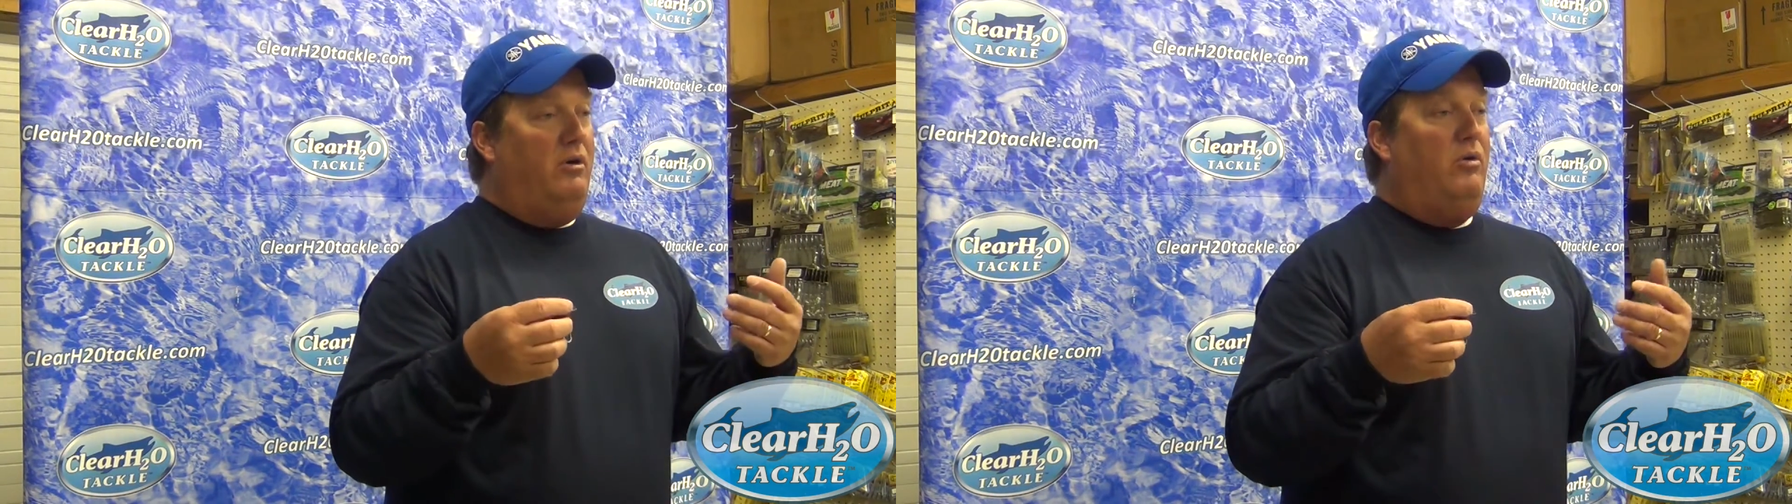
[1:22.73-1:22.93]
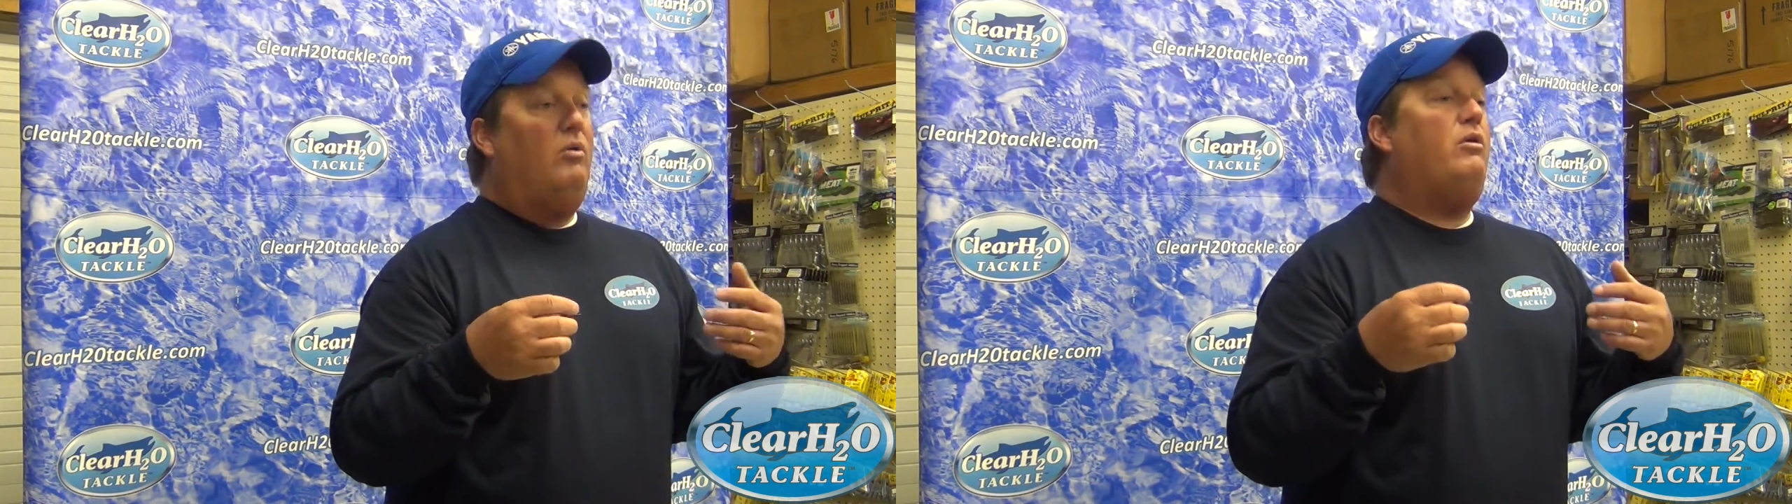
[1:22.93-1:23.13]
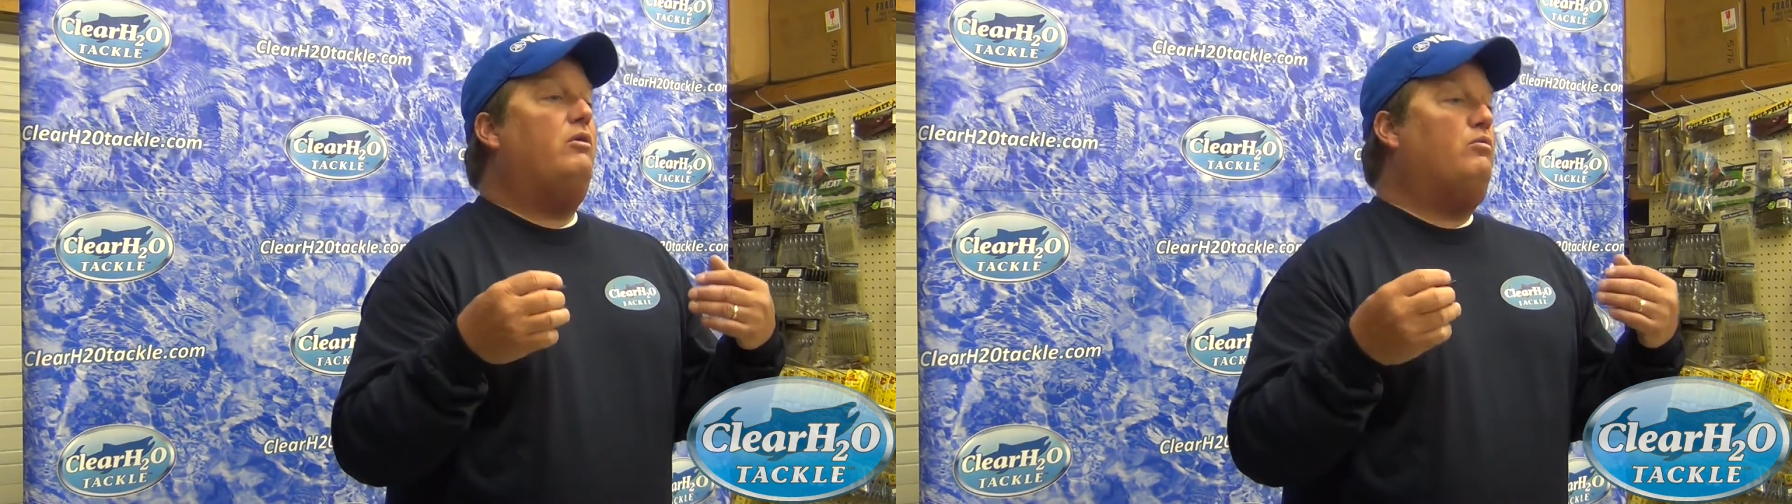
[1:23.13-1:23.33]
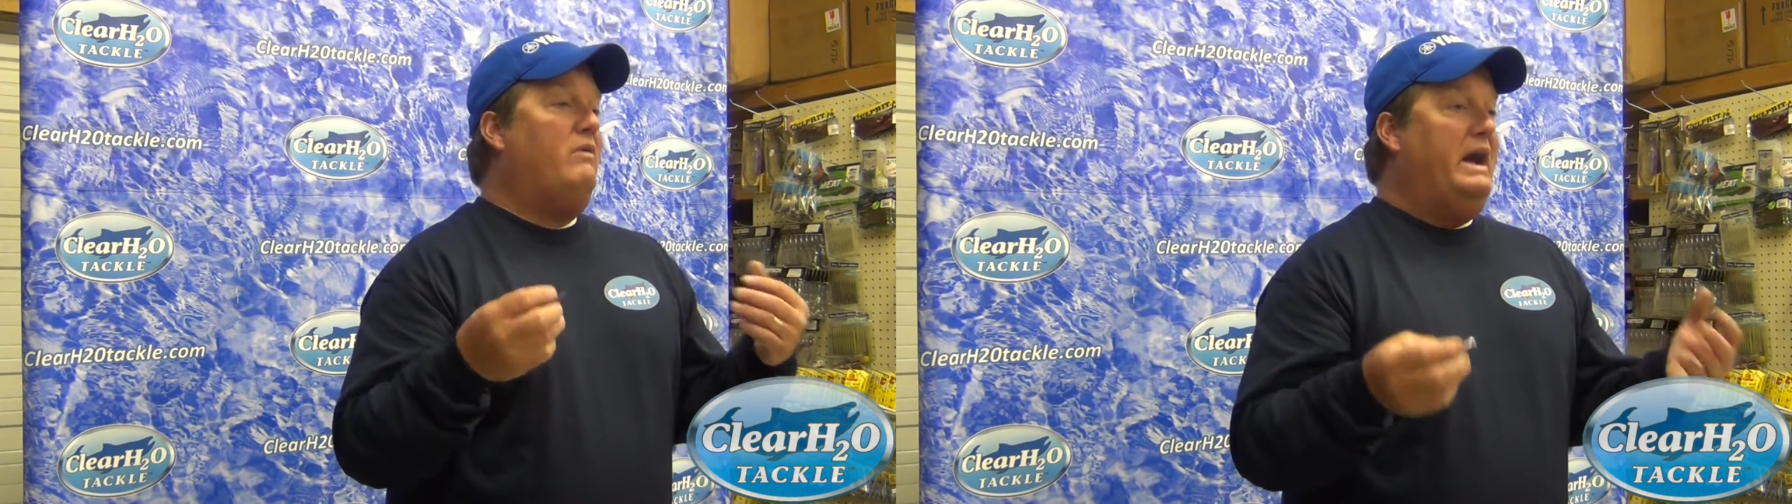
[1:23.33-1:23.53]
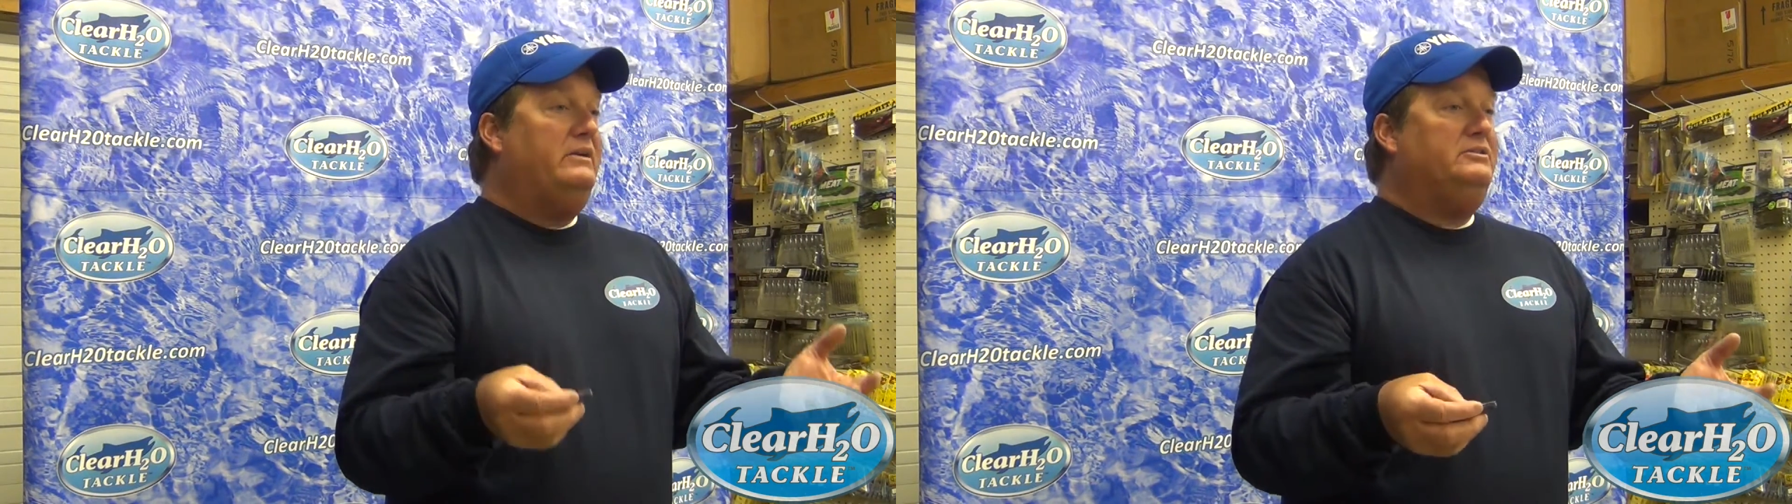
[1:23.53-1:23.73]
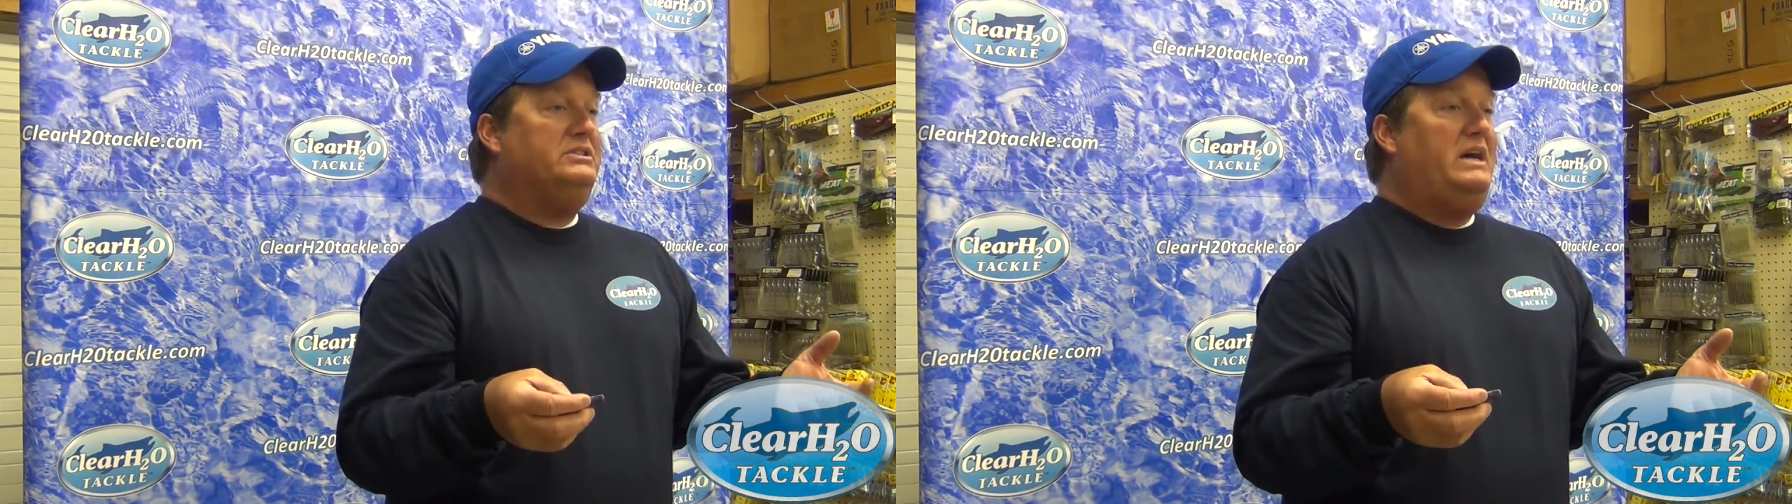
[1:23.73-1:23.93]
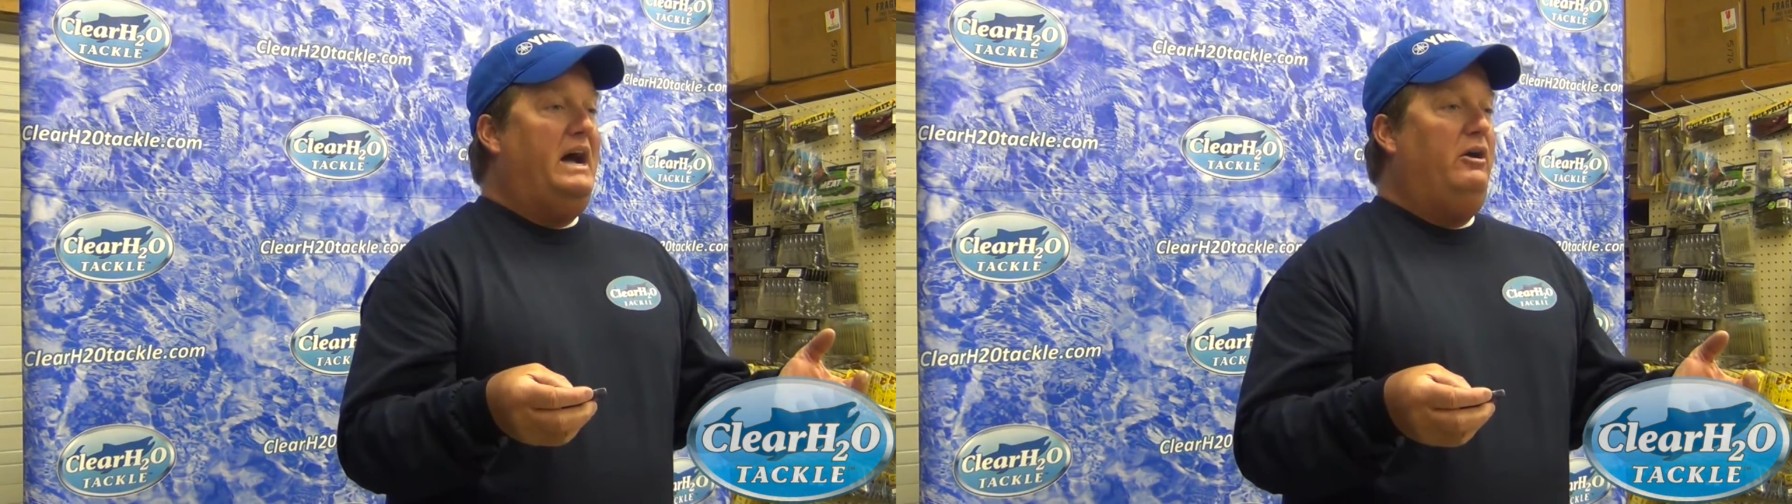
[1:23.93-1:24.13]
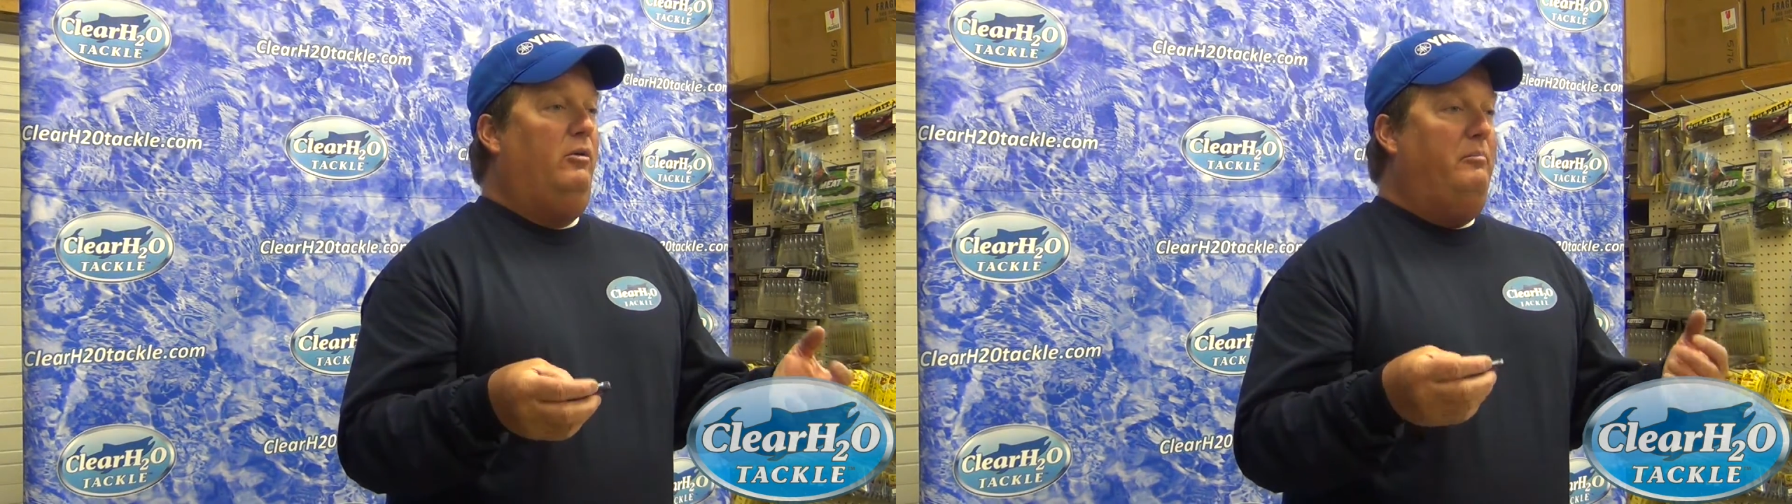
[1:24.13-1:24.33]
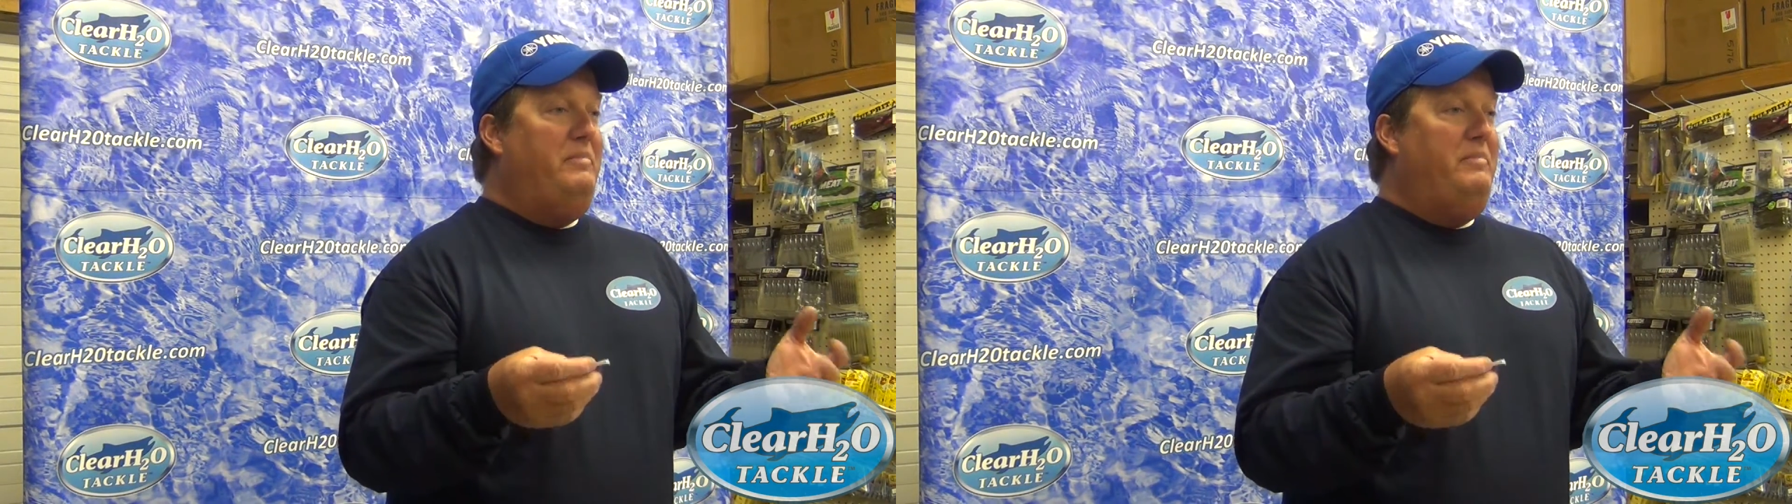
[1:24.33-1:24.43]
or rattle style